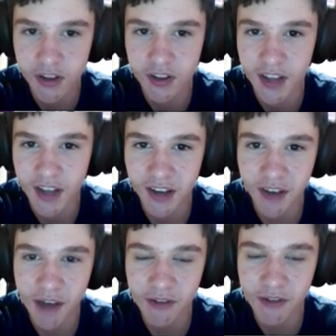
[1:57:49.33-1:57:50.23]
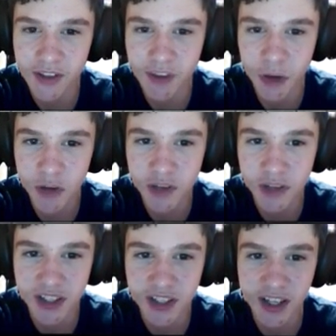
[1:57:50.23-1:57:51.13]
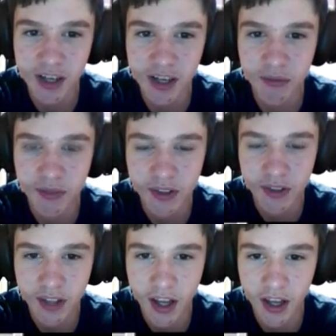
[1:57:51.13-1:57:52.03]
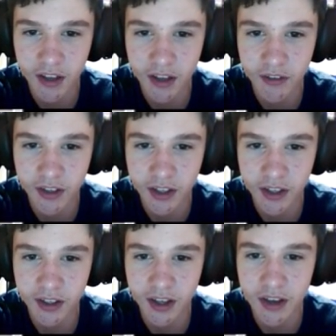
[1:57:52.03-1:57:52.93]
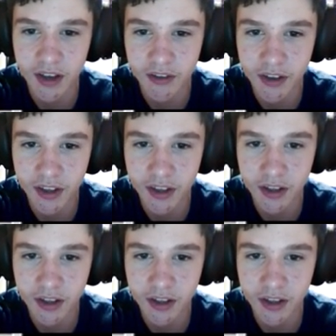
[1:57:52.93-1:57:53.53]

I, I've since Mark's played the game, I feel like he has read that.